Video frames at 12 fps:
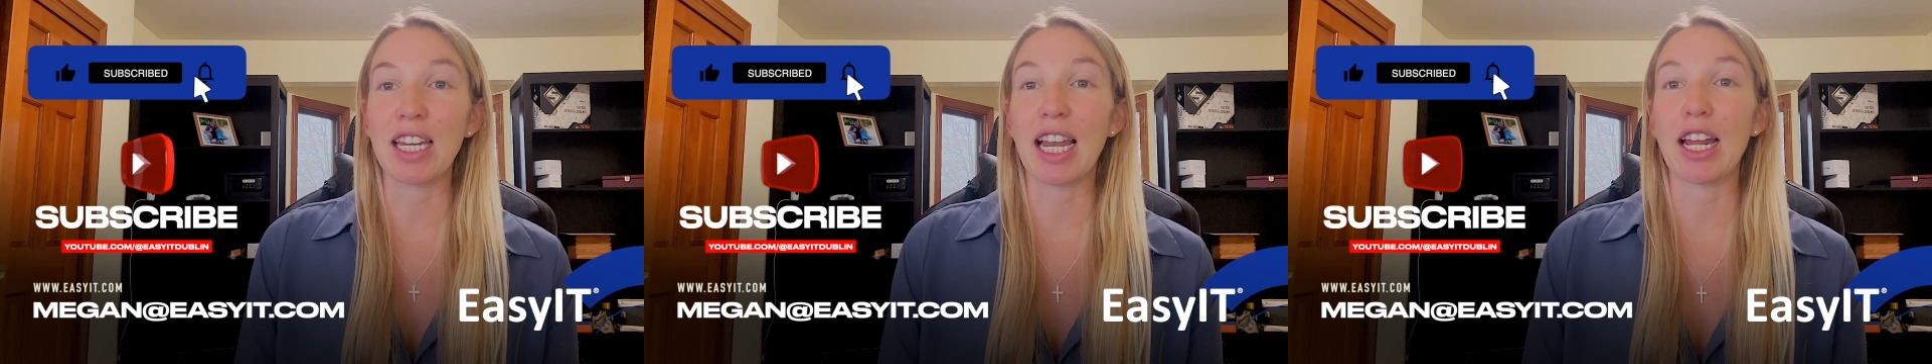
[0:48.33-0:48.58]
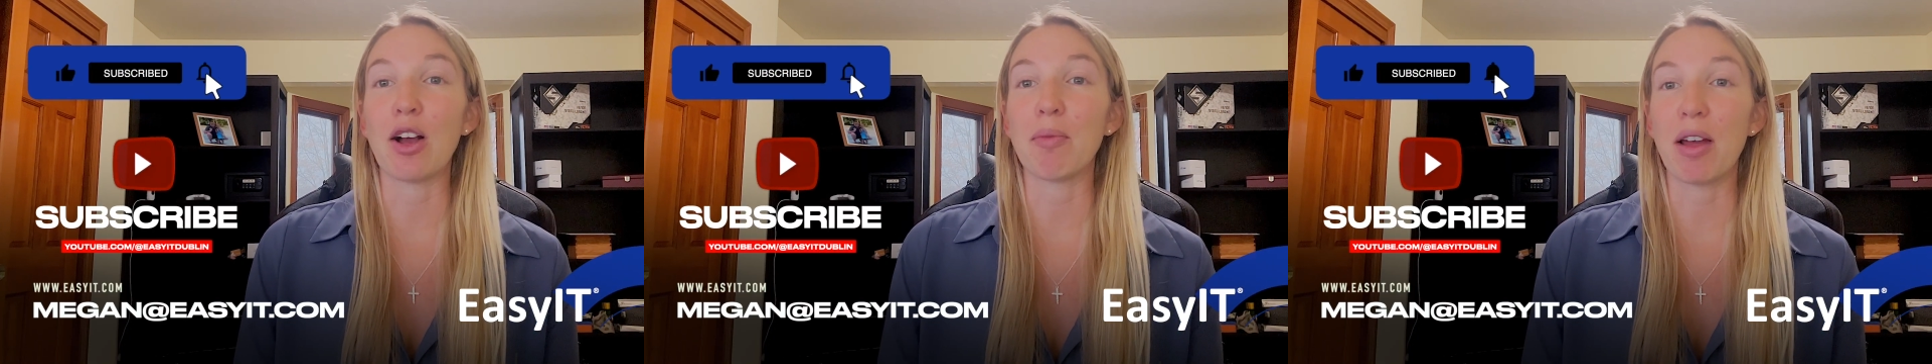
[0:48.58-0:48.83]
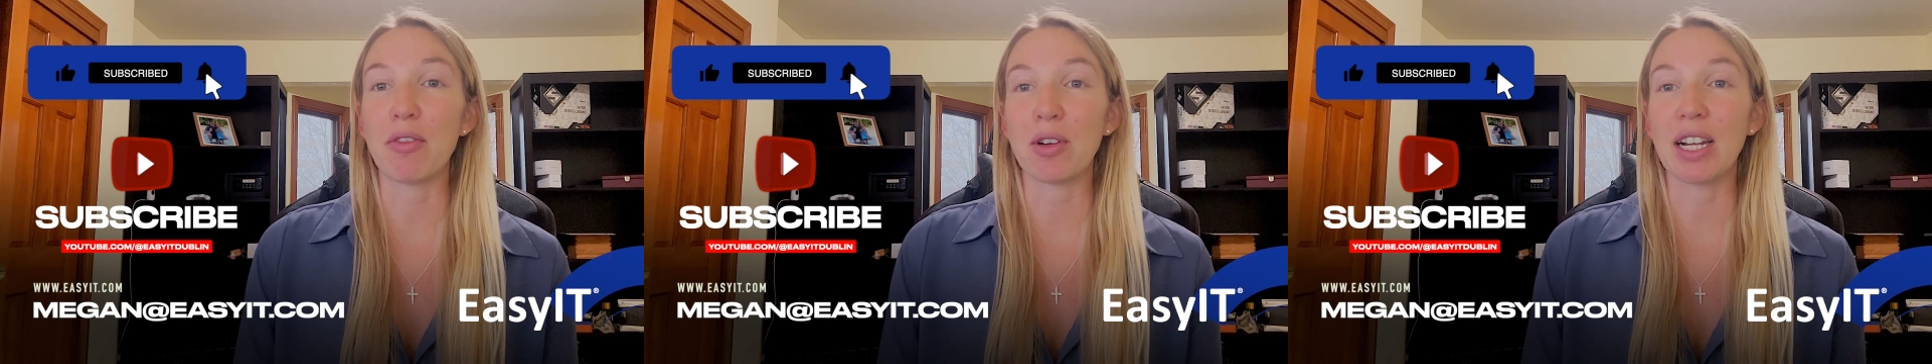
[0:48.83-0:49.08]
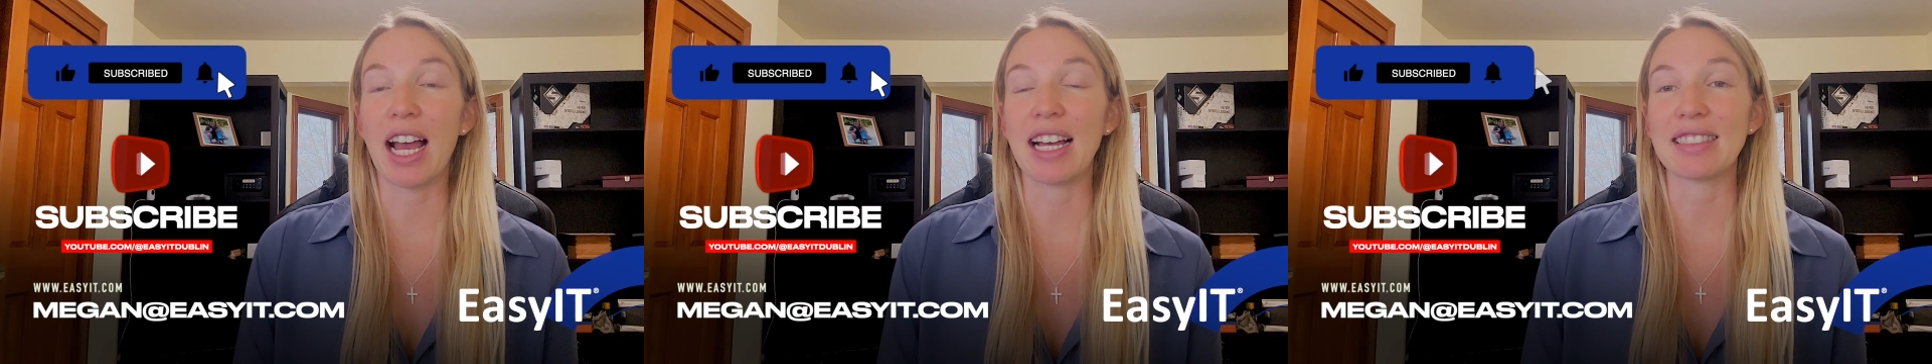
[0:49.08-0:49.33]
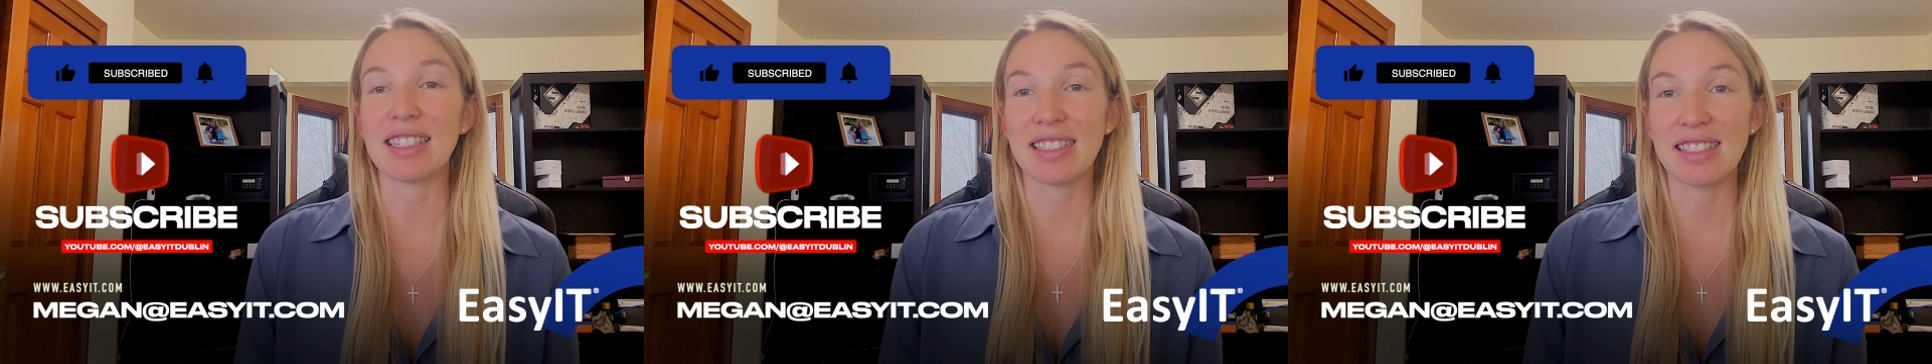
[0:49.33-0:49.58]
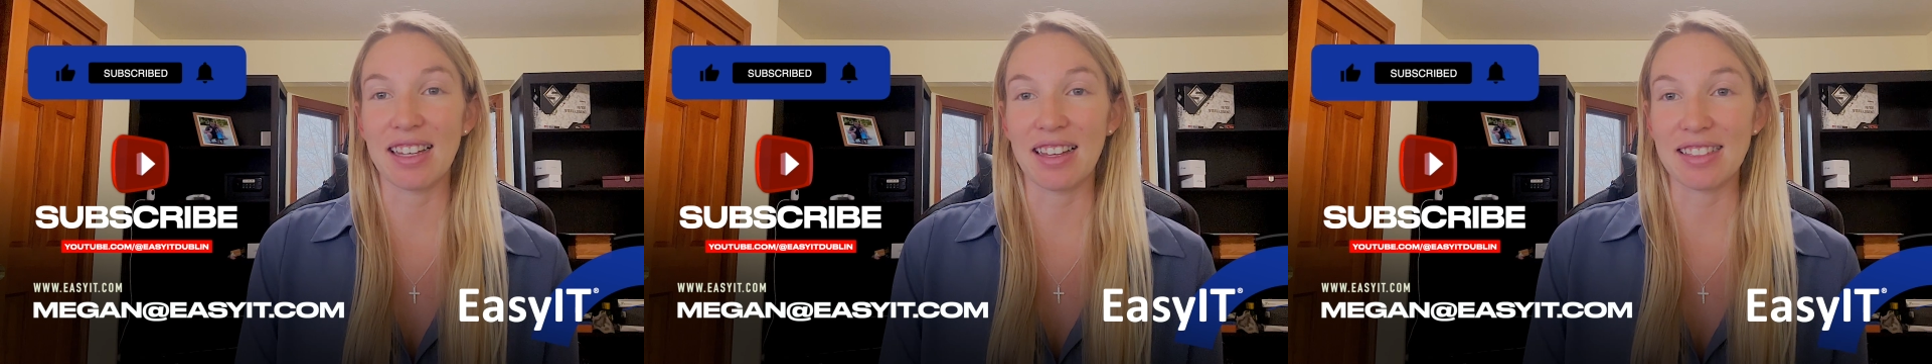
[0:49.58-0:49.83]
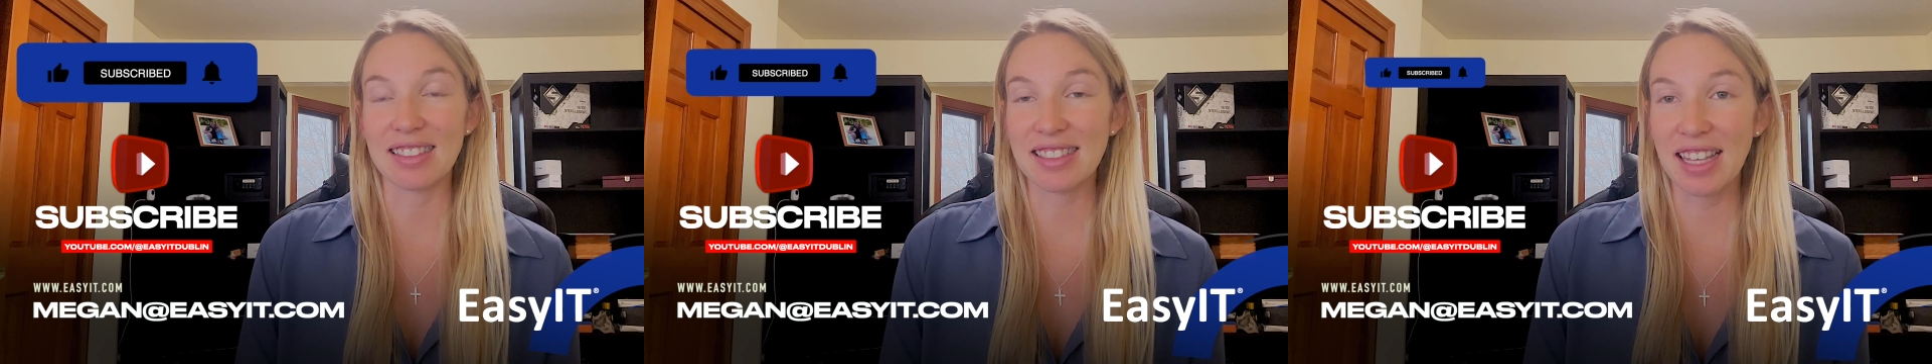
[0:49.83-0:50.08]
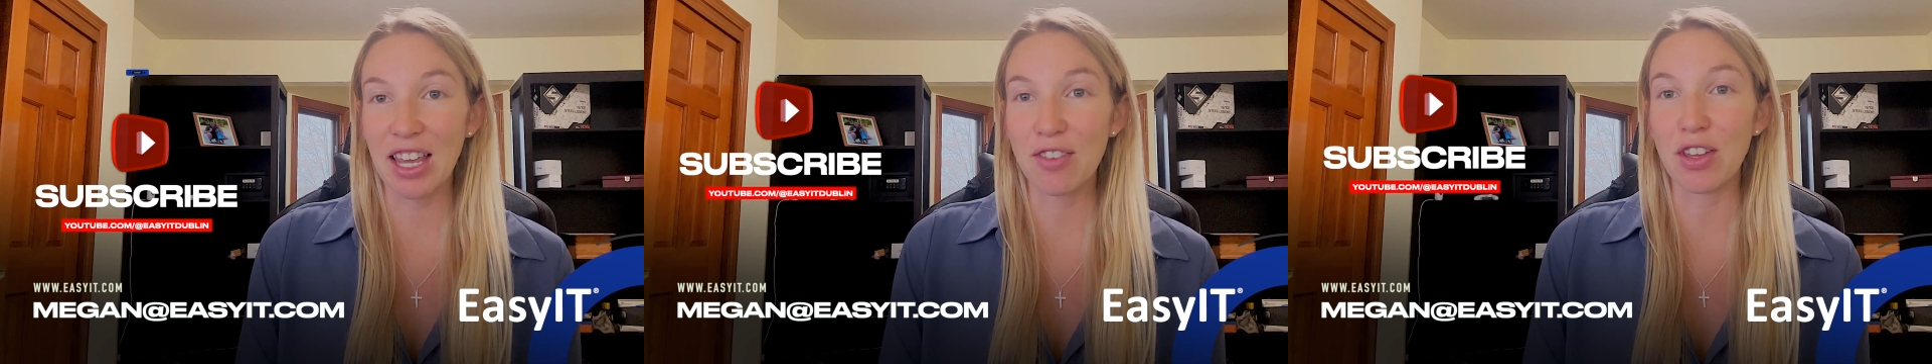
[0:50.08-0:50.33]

and I hope everyone has a safe